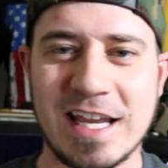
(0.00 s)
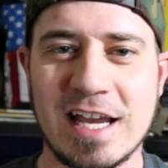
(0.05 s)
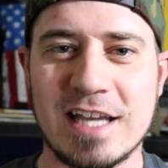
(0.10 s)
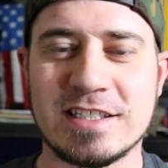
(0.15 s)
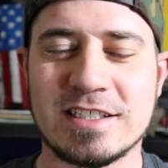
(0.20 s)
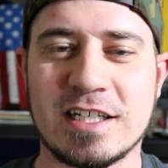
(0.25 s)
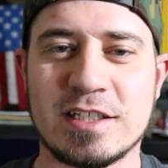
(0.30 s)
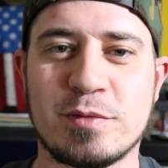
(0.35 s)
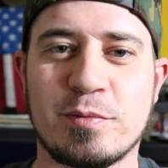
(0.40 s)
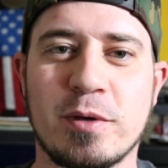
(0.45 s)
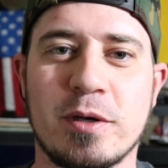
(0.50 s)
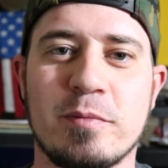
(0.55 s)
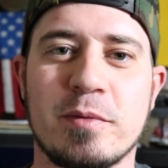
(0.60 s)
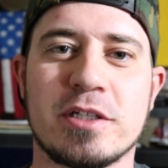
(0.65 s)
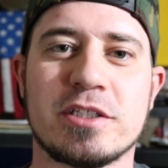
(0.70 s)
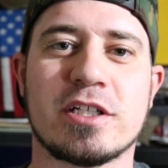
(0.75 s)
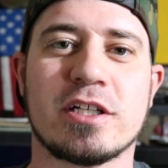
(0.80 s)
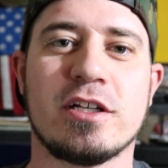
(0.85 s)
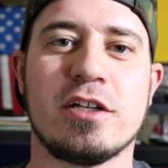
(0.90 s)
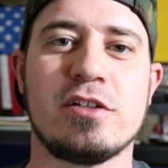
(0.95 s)
guys, that's pretty
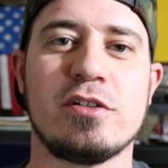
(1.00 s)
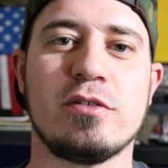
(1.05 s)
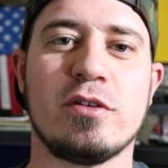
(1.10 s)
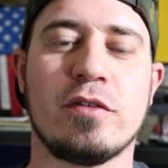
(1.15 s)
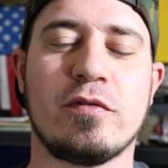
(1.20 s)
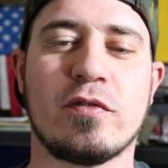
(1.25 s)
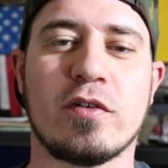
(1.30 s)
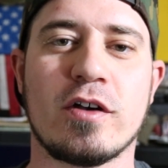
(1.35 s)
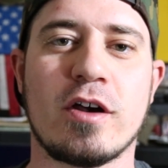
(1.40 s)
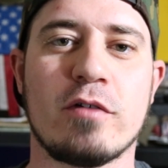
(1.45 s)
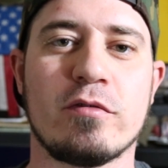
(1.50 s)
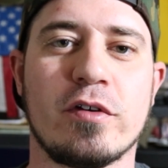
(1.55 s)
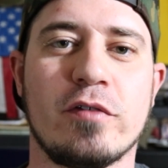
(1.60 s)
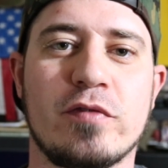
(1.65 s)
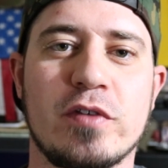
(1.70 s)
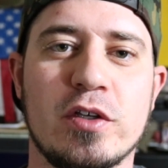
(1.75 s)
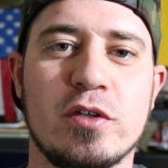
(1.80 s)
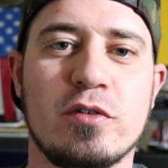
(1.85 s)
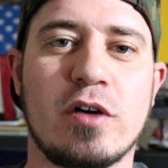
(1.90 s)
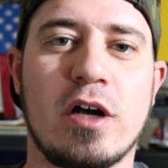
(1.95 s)
much going to do it for our
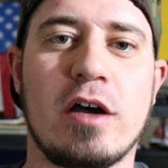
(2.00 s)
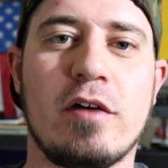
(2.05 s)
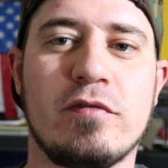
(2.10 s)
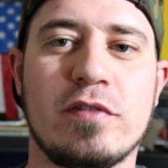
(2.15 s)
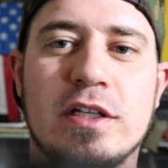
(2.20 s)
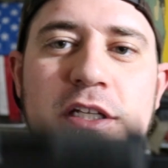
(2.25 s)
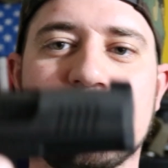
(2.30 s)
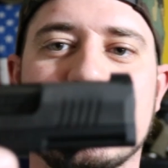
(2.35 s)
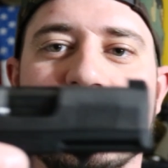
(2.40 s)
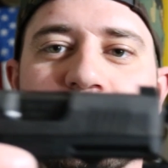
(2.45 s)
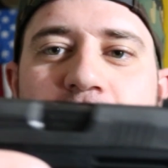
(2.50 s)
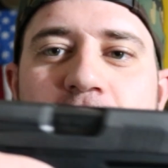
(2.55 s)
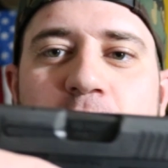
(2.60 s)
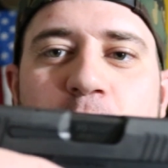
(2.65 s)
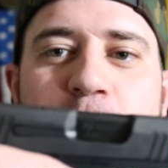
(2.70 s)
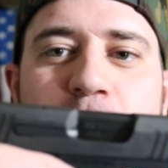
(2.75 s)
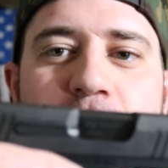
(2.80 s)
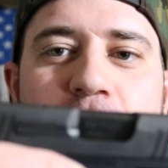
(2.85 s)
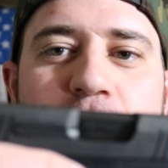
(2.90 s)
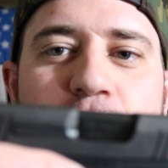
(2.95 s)
review of the
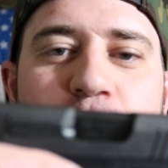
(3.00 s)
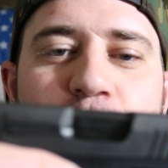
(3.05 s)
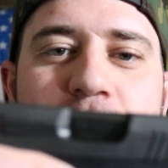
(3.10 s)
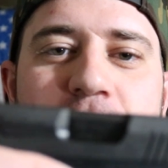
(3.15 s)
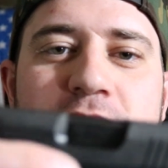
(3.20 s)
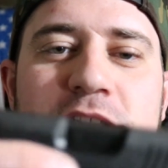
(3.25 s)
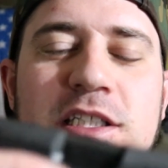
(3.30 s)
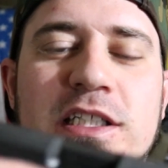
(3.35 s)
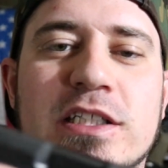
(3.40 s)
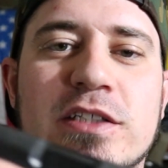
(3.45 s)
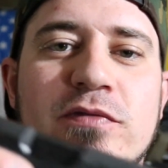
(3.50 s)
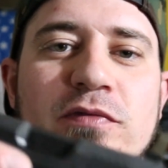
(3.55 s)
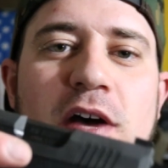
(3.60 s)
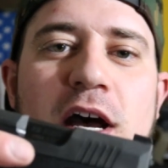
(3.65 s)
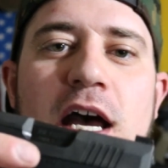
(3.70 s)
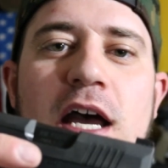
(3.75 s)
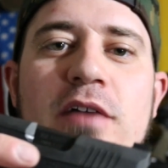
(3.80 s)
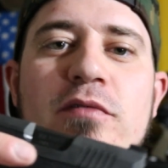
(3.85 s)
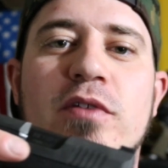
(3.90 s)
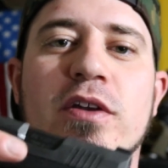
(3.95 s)
Sig
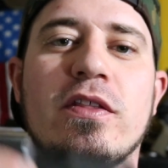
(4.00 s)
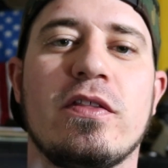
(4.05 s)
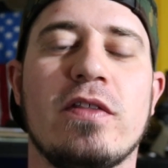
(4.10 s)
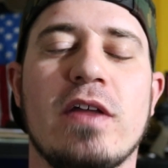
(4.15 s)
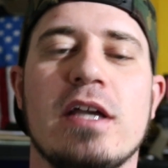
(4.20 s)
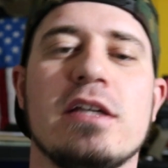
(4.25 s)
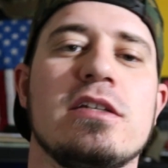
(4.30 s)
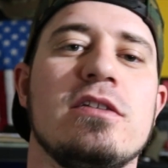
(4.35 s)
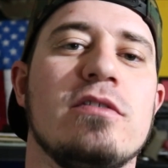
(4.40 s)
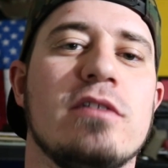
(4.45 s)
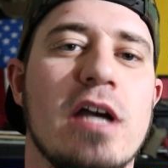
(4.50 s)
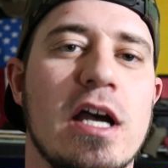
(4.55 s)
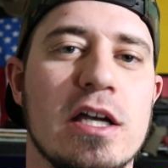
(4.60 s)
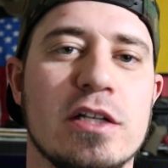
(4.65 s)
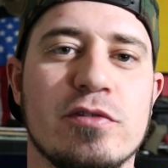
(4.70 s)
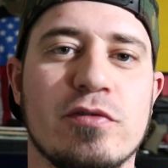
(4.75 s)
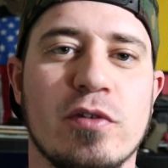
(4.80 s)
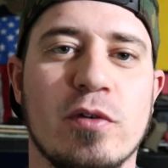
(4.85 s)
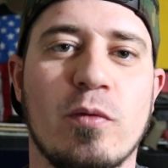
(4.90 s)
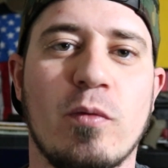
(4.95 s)
P365. We thank you
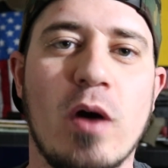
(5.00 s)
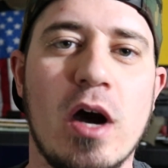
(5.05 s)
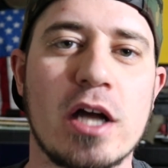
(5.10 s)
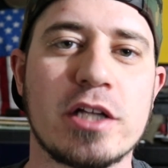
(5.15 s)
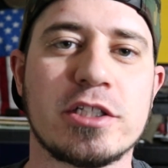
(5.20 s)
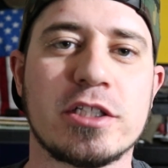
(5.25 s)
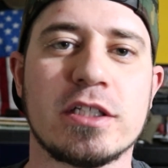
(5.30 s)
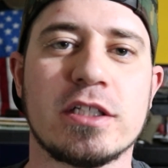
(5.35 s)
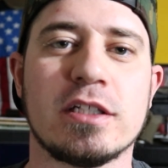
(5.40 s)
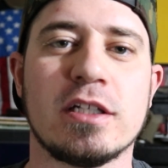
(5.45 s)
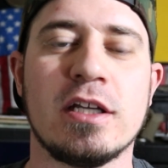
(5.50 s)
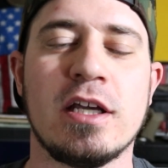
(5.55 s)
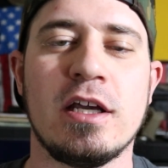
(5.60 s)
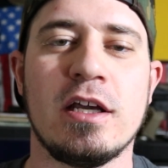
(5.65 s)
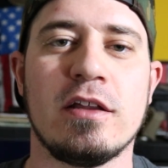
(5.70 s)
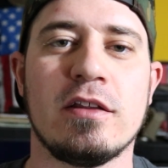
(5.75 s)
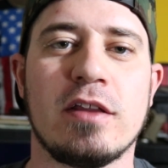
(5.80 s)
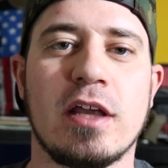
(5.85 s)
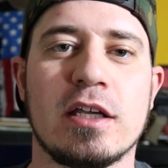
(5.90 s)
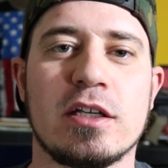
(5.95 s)
guys for watching.
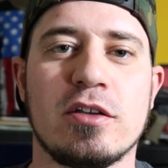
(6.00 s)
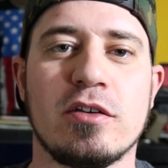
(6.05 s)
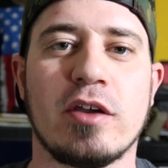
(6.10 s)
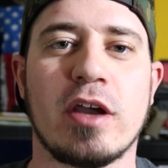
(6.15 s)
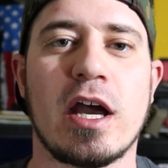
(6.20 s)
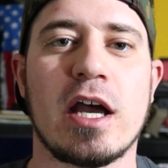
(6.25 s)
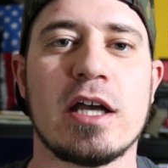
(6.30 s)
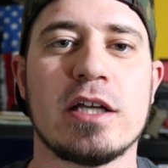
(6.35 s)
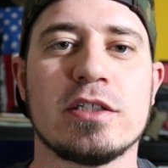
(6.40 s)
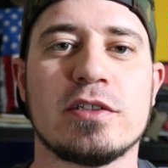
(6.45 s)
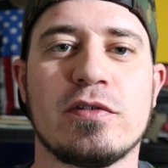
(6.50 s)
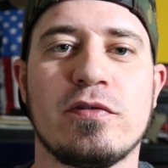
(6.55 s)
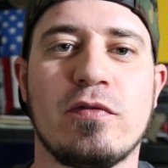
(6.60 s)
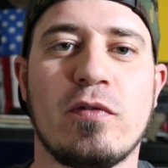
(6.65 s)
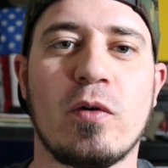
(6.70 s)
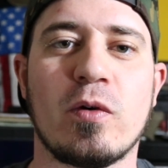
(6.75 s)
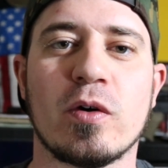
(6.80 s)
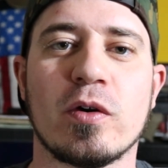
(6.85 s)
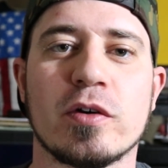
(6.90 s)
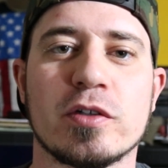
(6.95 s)
Thank you guys
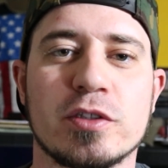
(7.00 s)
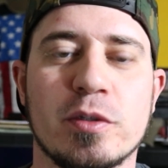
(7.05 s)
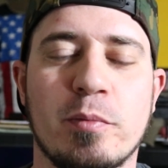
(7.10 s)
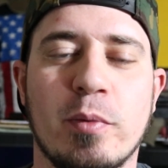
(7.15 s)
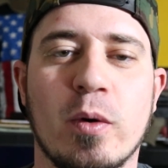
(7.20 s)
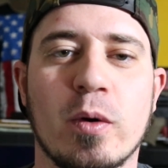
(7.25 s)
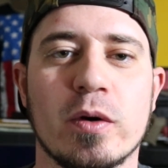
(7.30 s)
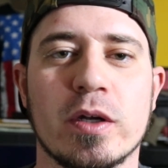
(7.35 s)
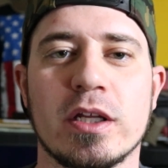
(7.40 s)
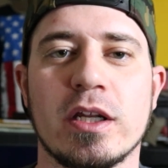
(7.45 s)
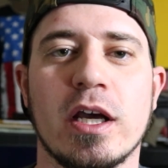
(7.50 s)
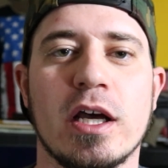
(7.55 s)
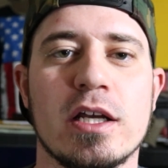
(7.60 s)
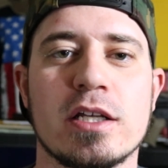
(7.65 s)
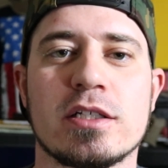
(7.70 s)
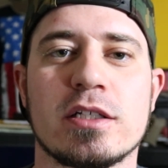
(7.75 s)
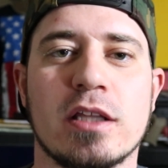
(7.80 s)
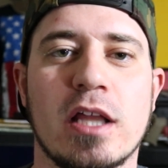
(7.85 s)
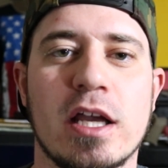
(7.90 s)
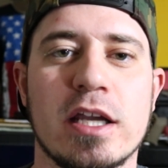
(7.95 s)
for supporting
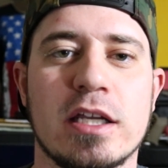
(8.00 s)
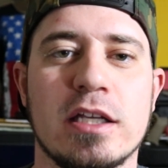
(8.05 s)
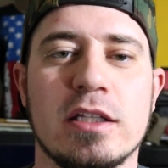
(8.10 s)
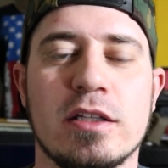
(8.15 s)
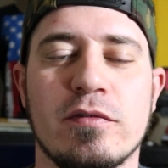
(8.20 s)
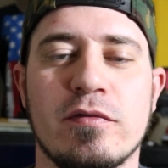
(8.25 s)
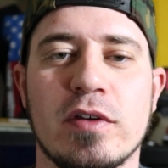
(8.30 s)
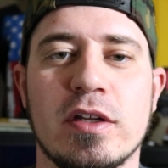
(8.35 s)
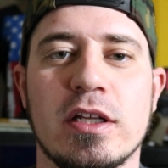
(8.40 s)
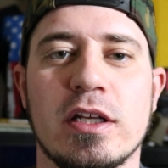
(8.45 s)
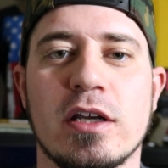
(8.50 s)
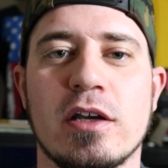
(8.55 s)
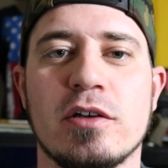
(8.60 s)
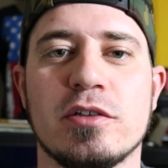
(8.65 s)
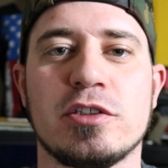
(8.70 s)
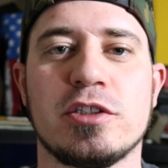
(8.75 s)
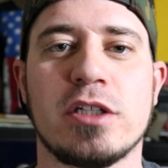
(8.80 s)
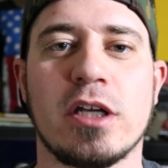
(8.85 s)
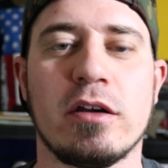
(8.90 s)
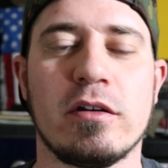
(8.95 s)
us, liking the
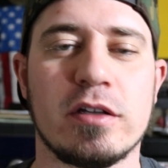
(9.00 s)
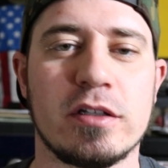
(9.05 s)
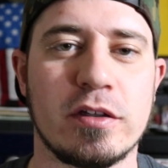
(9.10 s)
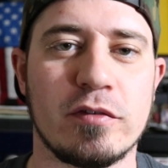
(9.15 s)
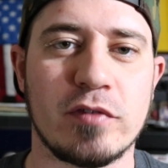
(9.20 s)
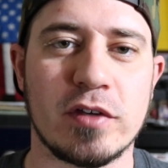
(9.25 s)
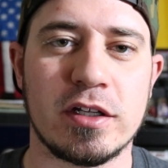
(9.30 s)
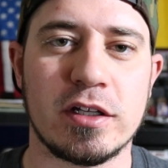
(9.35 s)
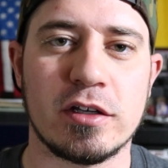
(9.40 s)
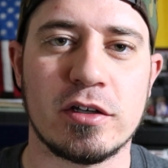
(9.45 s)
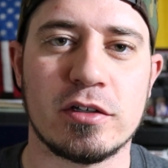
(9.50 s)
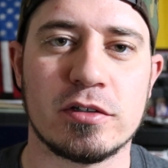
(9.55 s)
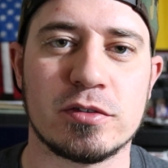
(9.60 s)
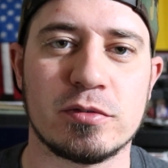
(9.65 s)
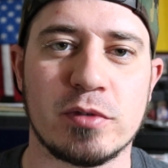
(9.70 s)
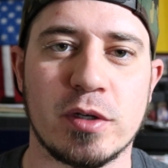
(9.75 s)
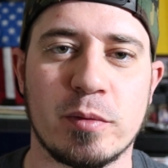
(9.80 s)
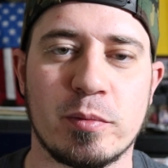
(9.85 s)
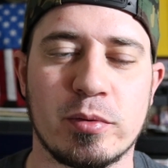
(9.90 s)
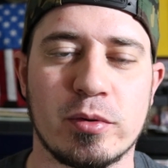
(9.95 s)
videos, sharing the videos.
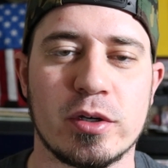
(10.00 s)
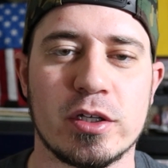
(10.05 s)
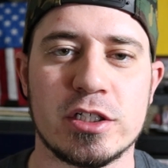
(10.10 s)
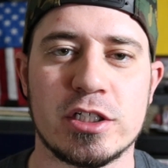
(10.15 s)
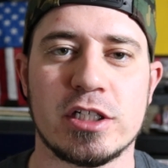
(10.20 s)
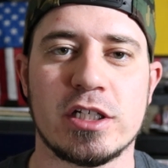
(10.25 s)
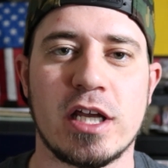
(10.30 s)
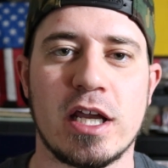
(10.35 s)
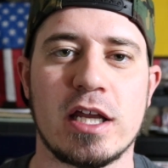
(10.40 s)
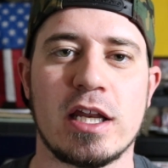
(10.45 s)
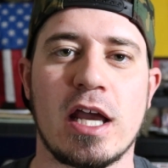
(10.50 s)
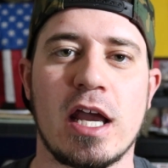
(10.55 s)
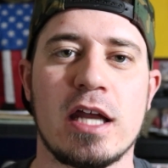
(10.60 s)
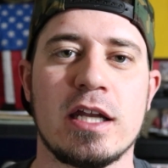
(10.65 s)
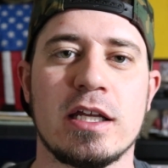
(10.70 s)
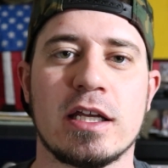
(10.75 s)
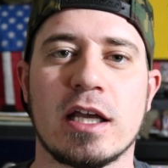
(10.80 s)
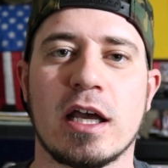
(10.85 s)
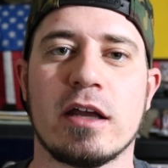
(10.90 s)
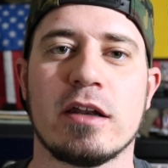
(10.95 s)
We appreciate
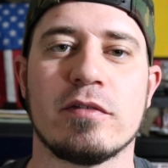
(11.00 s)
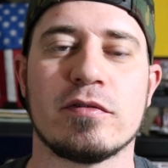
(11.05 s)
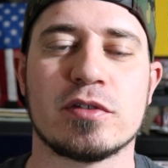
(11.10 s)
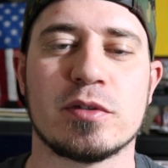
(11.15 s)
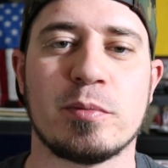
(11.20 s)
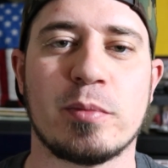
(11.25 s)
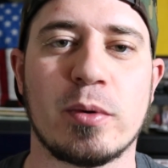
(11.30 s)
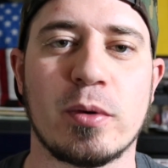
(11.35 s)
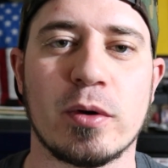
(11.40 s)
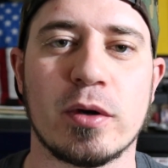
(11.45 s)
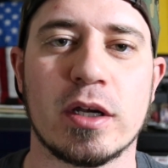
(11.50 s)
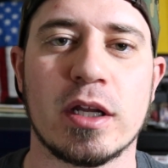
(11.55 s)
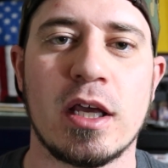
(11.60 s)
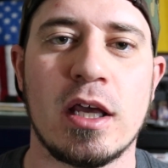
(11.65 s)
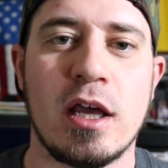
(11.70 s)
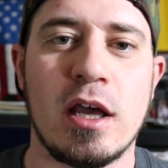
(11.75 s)
any kind of support.